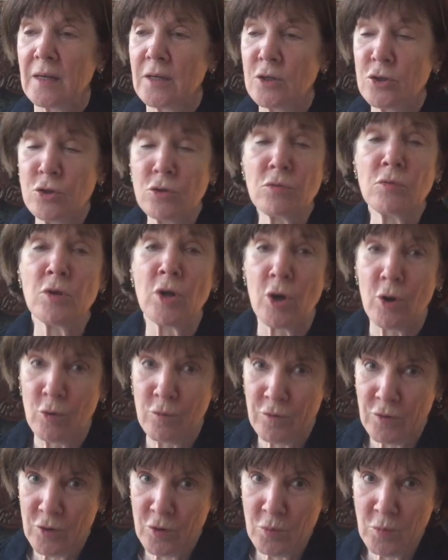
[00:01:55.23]
you
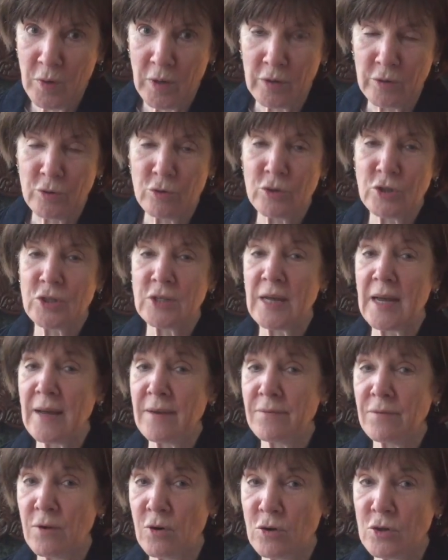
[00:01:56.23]
know very well, your
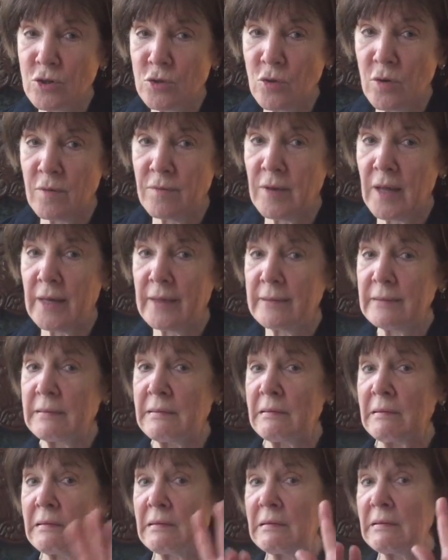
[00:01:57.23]
staff are sort of like,
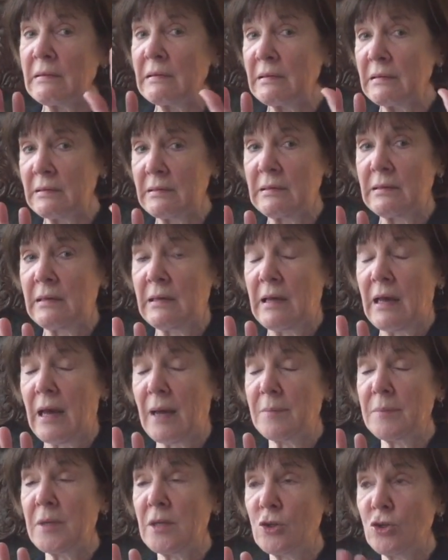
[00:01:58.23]
oh,
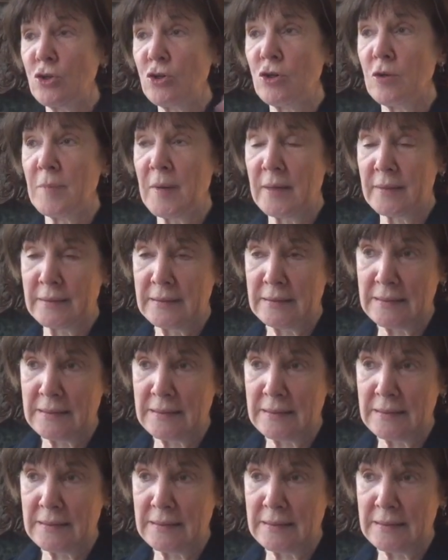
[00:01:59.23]
I'm not sure about